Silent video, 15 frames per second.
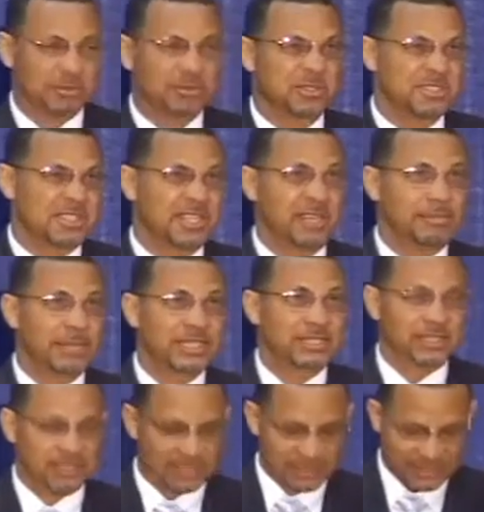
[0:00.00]
couldn't say it
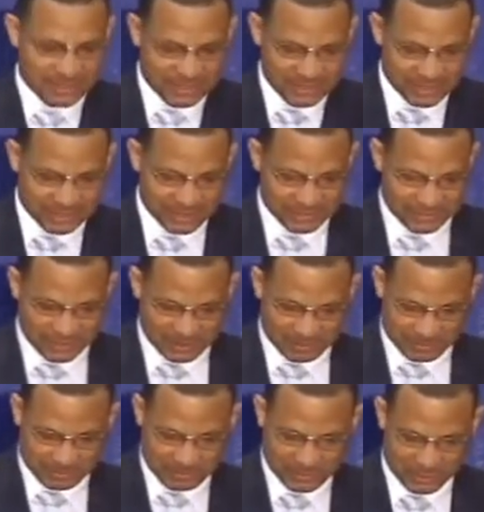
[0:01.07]
better than to say that
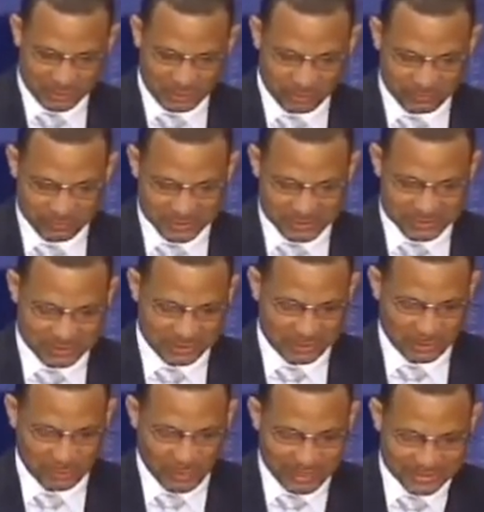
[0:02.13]
this conference is
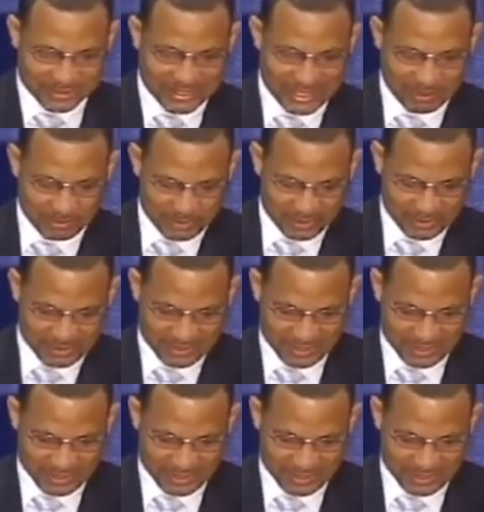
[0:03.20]
certainly well timed